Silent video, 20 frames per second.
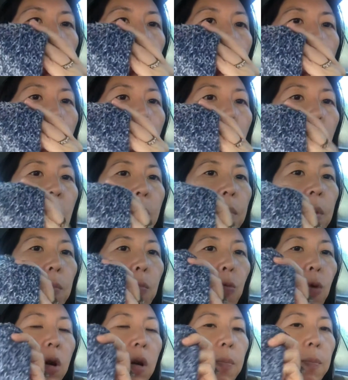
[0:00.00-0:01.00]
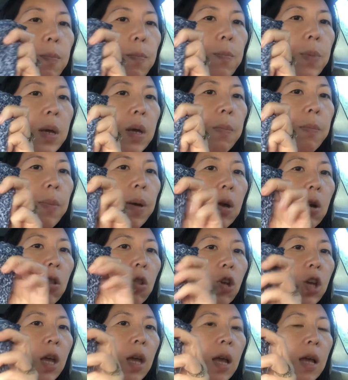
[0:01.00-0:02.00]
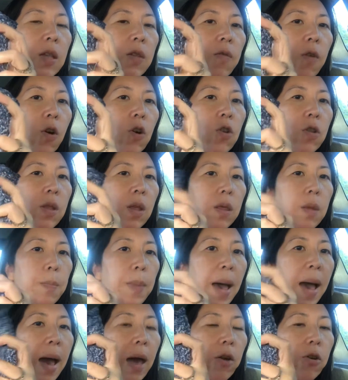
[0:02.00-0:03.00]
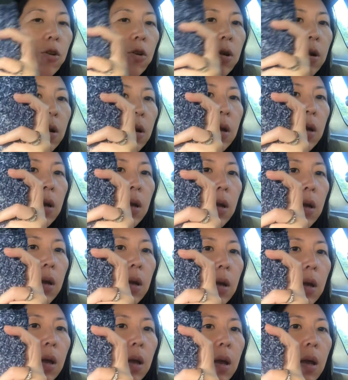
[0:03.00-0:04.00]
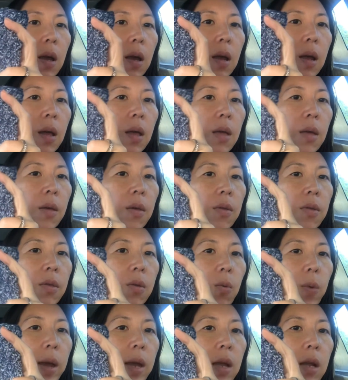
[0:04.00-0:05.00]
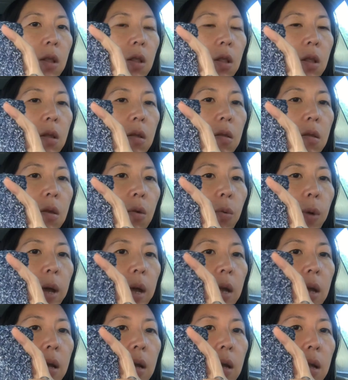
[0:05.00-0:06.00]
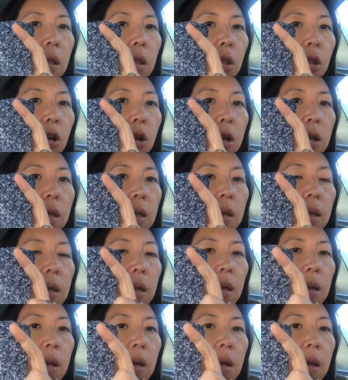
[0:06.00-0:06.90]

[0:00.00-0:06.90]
It probably would be better looking as far as the pattern and the way it looks